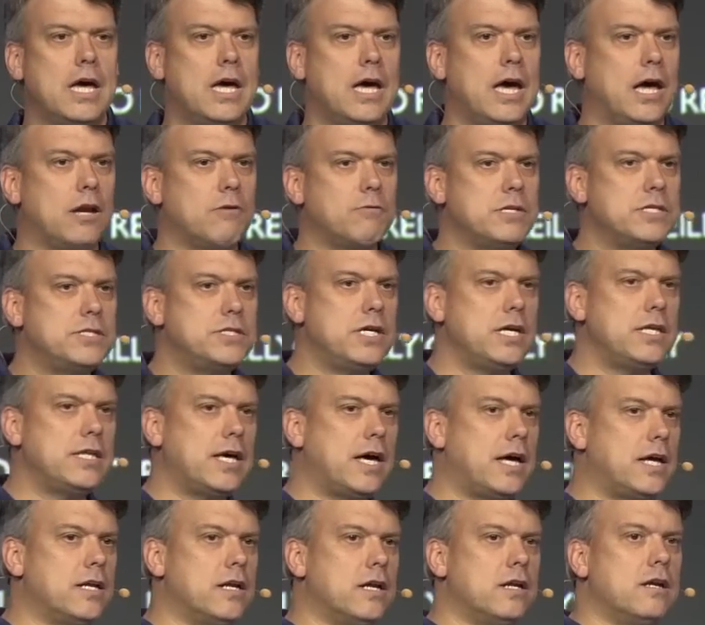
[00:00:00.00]
And we see
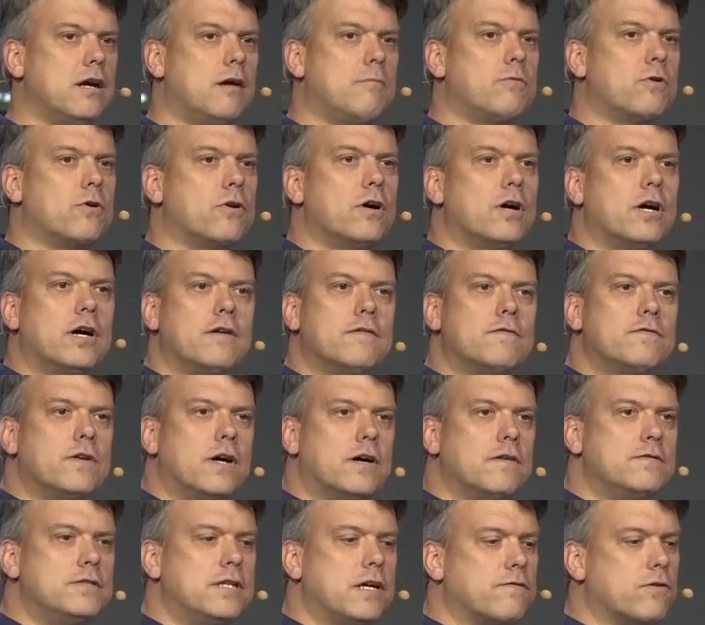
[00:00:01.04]
that in a number of,
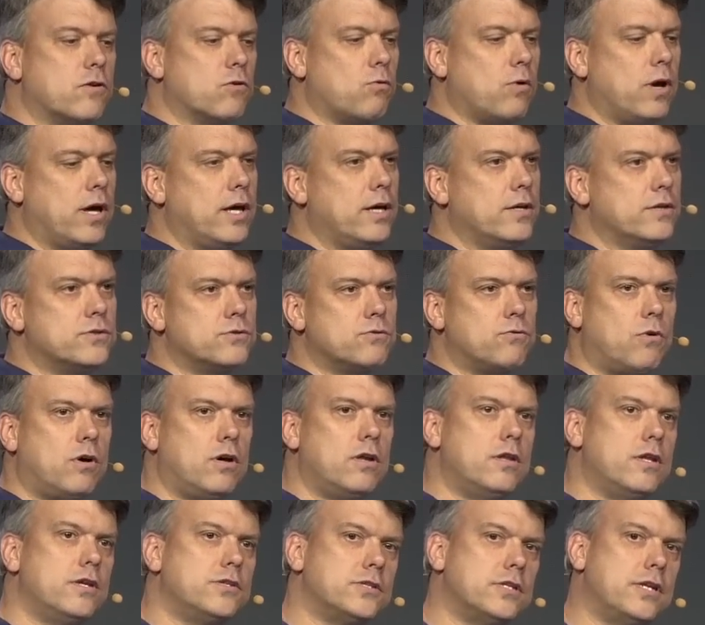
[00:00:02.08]
of different ways.
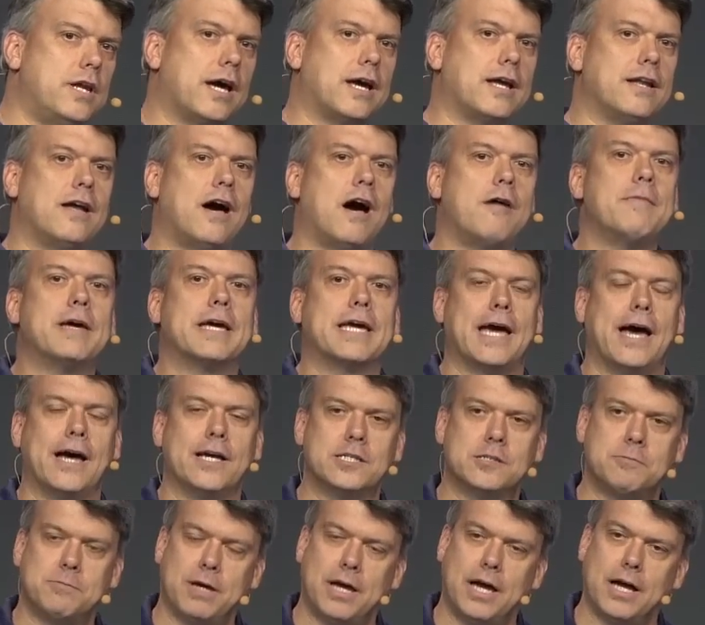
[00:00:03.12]
One, there's an economic
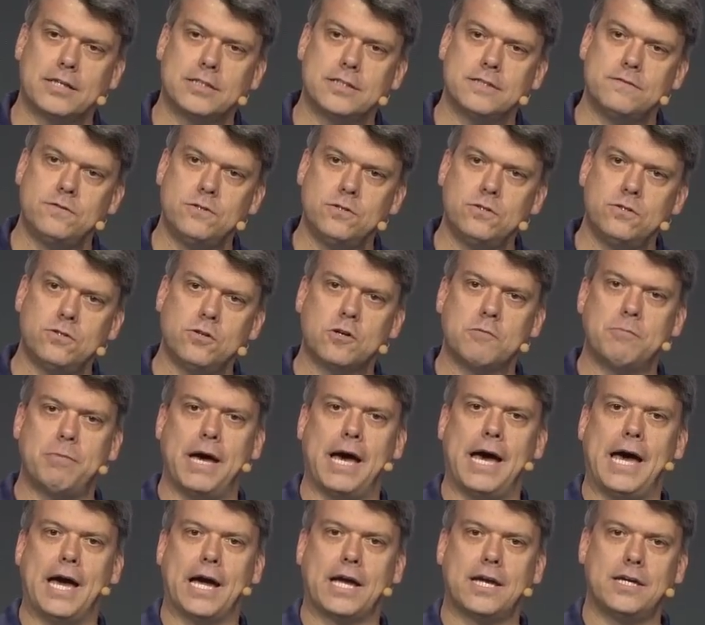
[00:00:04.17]
aspect. If you look
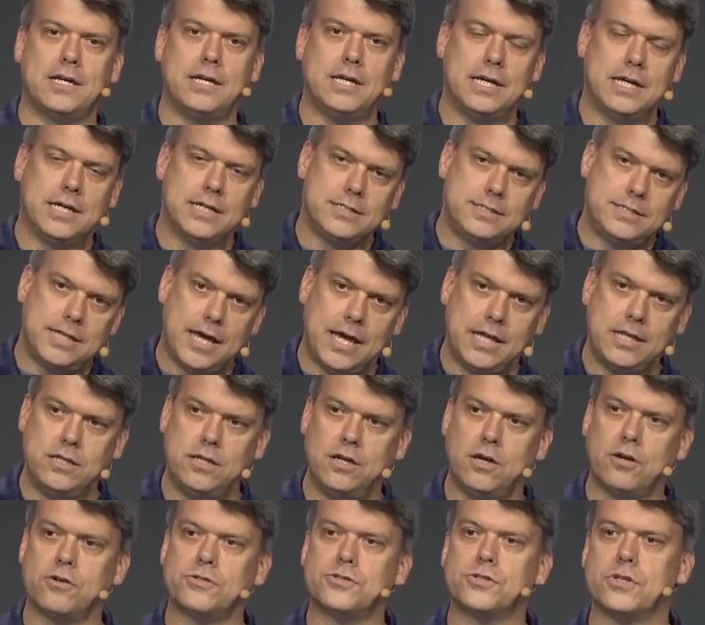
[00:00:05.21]
back 10
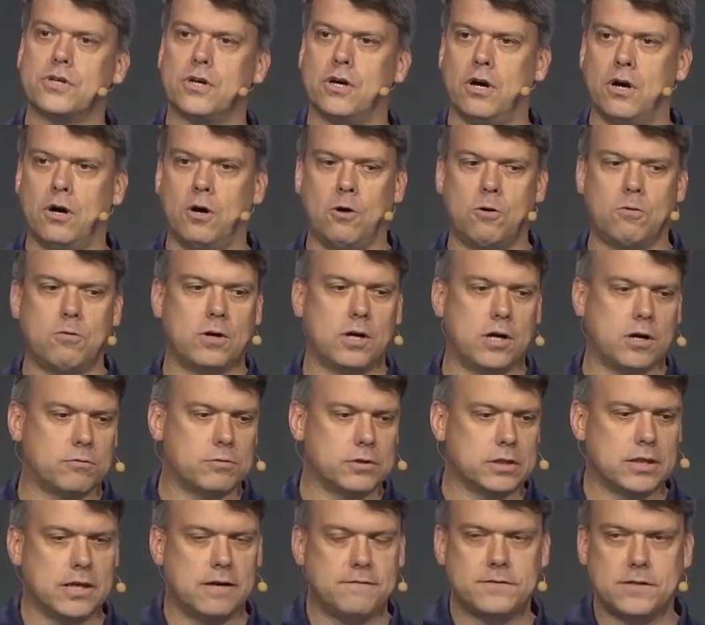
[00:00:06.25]
years ago, uh,
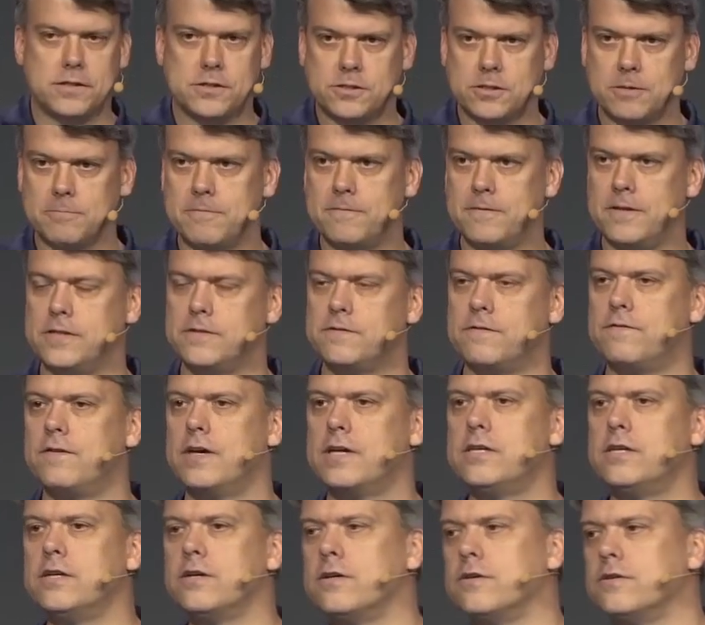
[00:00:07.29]
we lifted some of these
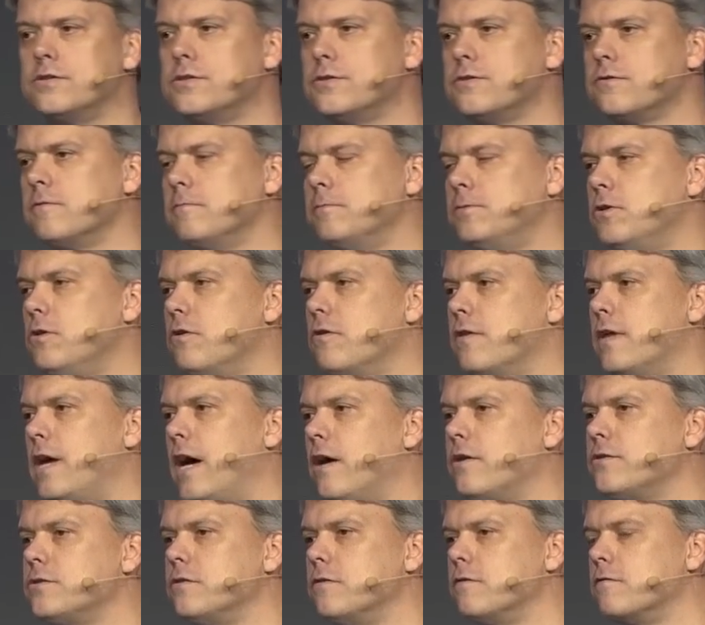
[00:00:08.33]
figures from
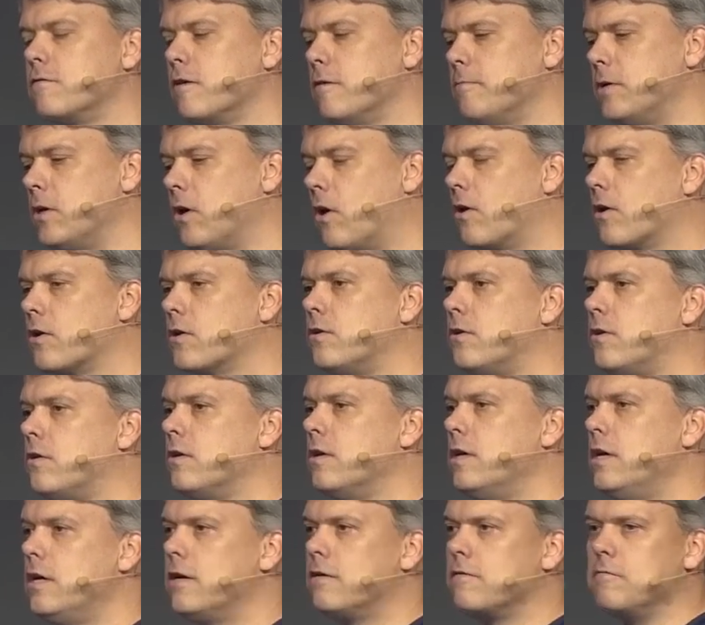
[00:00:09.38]
2000 from an article
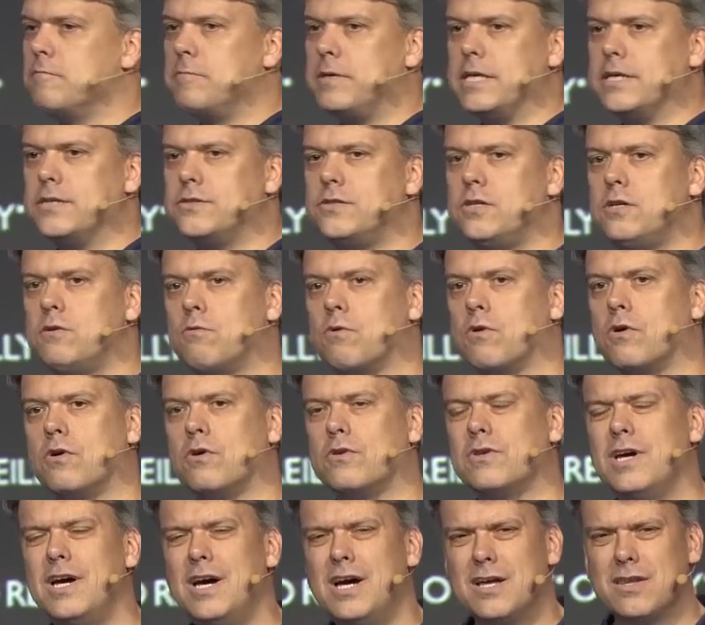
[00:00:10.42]
from PC
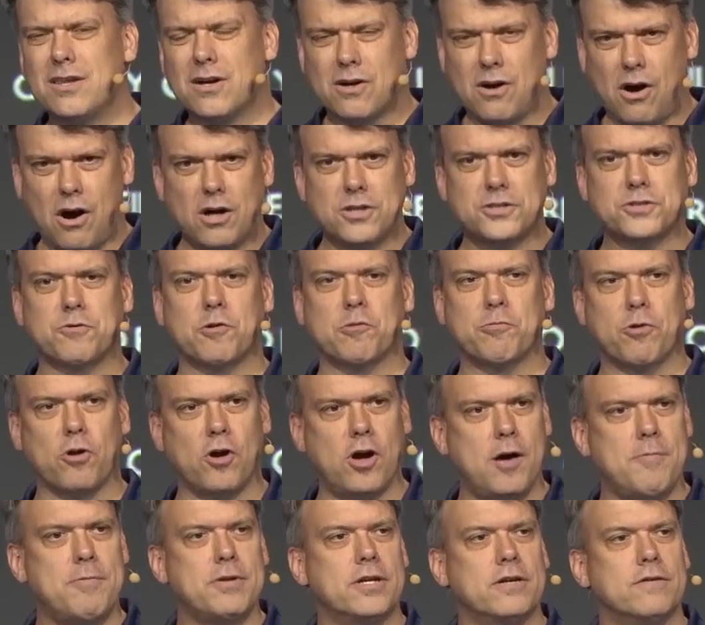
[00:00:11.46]
World, the costs were
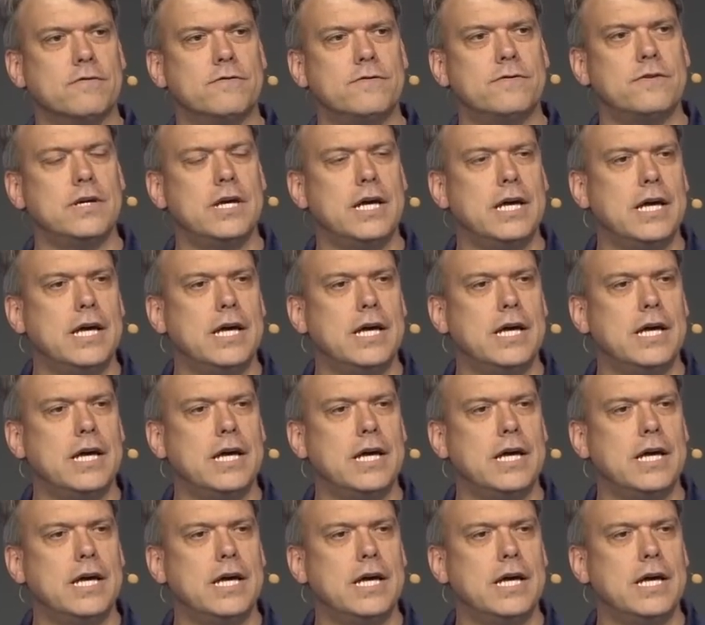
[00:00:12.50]
prohibitive.